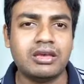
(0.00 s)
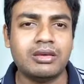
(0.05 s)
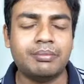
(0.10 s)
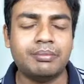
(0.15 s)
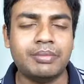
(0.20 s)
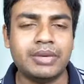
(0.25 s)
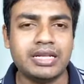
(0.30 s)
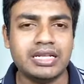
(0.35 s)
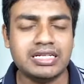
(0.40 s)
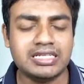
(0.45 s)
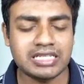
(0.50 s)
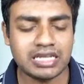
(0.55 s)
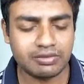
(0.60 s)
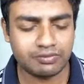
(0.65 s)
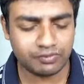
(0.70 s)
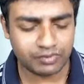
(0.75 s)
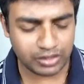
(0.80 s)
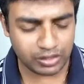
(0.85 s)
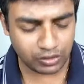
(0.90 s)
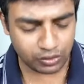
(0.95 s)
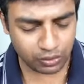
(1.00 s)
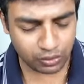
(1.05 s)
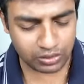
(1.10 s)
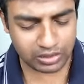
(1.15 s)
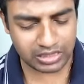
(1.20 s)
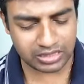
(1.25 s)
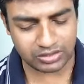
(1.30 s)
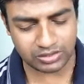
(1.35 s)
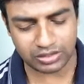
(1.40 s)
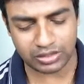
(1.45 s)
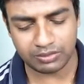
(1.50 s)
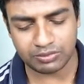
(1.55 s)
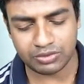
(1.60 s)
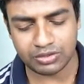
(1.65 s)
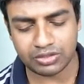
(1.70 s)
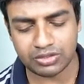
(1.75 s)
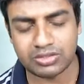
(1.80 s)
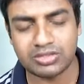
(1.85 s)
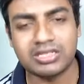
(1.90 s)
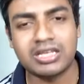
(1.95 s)
Many times we know that
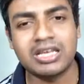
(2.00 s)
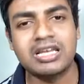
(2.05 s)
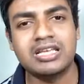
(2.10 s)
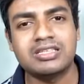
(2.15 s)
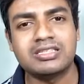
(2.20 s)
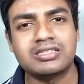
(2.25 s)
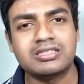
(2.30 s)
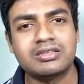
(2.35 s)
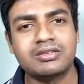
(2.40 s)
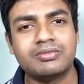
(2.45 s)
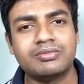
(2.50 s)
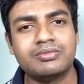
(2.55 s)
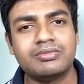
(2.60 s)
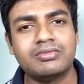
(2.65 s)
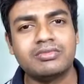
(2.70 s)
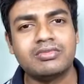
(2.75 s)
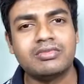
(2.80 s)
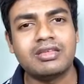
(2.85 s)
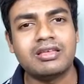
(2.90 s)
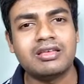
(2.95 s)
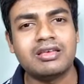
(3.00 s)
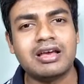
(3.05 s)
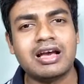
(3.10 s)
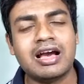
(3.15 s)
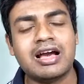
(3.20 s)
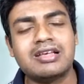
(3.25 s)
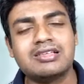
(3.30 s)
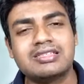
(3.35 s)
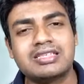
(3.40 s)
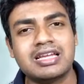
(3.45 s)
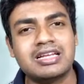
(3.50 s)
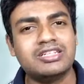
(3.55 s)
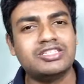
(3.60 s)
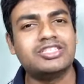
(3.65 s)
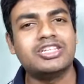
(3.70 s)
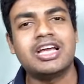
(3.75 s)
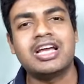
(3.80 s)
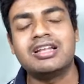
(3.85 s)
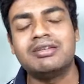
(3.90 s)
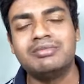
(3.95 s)
scripture says, ask and
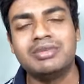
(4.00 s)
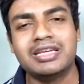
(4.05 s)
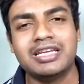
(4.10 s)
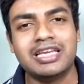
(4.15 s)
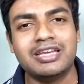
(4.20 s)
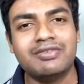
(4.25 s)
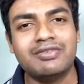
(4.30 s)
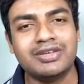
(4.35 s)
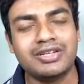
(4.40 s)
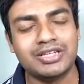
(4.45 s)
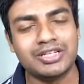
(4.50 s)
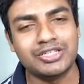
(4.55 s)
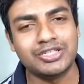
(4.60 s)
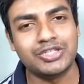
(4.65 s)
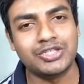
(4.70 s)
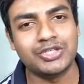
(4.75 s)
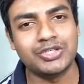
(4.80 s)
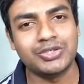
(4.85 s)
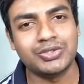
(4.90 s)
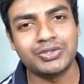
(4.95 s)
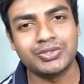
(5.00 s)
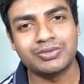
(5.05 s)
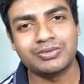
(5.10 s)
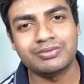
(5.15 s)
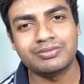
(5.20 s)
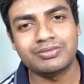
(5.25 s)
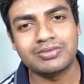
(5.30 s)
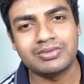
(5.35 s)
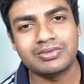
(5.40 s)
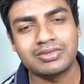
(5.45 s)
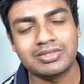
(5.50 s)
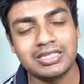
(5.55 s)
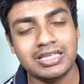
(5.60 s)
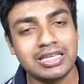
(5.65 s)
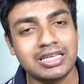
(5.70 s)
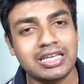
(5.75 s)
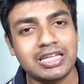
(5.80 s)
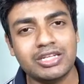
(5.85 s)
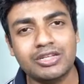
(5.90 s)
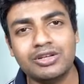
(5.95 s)
shall be given unto you.
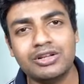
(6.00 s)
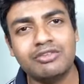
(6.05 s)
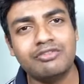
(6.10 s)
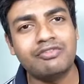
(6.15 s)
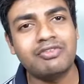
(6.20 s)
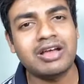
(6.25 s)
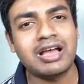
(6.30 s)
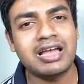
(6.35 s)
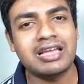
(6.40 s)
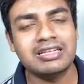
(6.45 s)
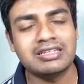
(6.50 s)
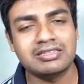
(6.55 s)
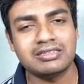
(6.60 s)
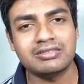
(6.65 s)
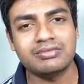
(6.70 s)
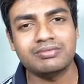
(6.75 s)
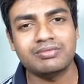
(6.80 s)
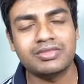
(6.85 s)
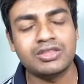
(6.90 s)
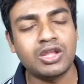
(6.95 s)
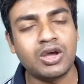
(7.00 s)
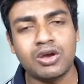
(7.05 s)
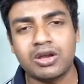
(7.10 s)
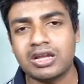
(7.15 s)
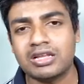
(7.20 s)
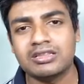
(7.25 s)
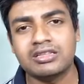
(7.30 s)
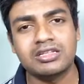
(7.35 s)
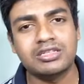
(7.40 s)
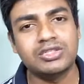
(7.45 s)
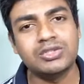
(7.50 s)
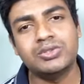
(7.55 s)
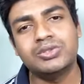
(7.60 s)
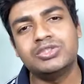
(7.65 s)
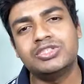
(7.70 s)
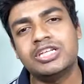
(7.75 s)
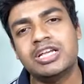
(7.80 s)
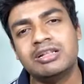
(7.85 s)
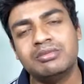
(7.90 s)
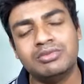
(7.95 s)
Seek and you'll find. Knock and the door
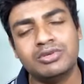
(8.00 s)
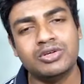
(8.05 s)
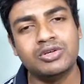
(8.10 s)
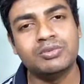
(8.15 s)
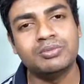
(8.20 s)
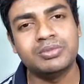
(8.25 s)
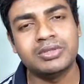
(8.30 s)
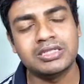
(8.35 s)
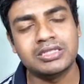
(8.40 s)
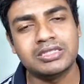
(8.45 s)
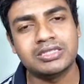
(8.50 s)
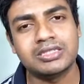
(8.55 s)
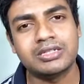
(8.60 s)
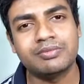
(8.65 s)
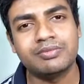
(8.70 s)
shall be opened.